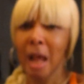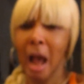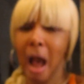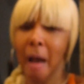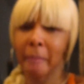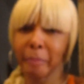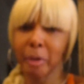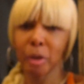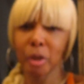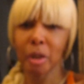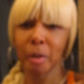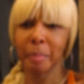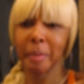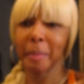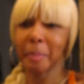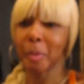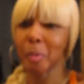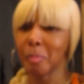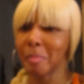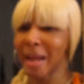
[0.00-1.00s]
I'm used to
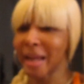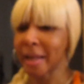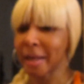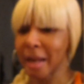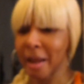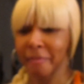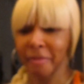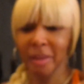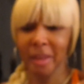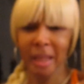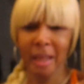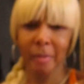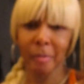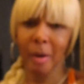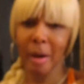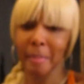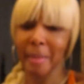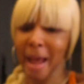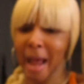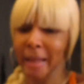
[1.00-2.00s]
people making everything
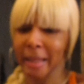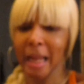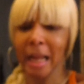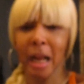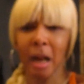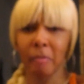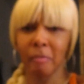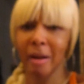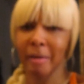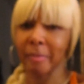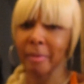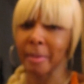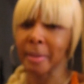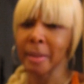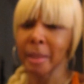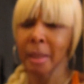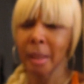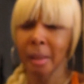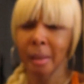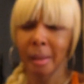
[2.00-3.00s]
where I'm at. They come right
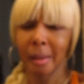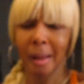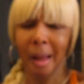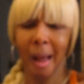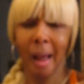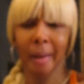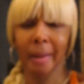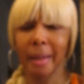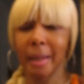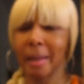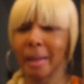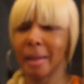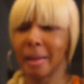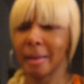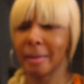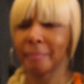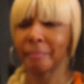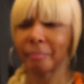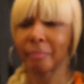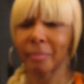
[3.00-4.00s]
where I get
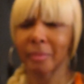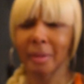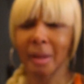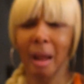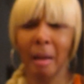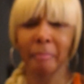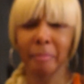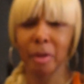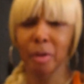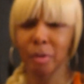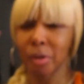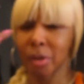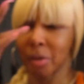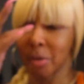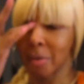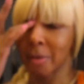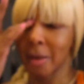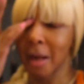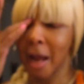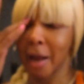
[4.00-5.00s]
it. I'm used
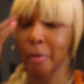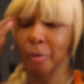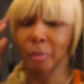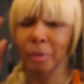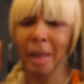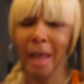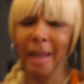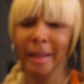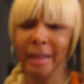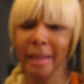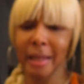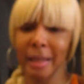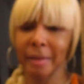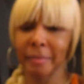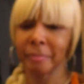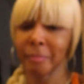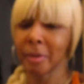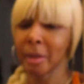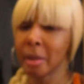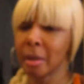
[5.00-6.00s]
to it. I don't like
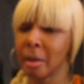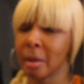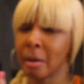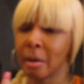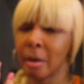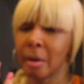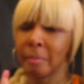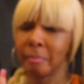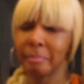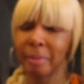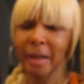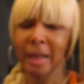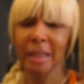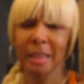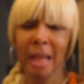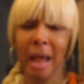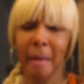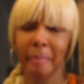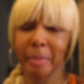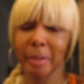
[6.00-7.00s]
it. But
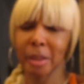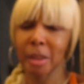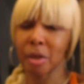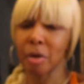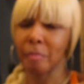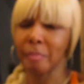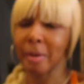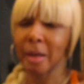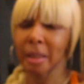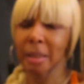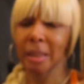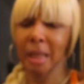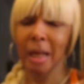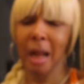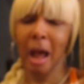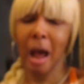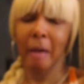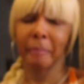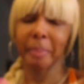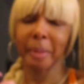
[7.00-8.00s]
it's happened so much
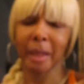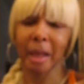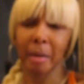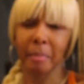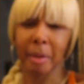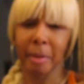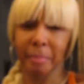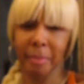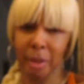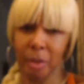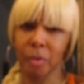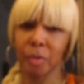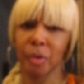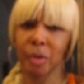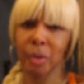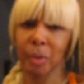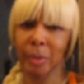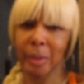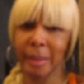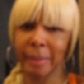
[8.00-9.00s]
that I've become immune
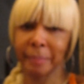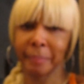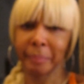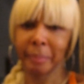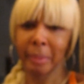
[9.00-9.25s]
to it.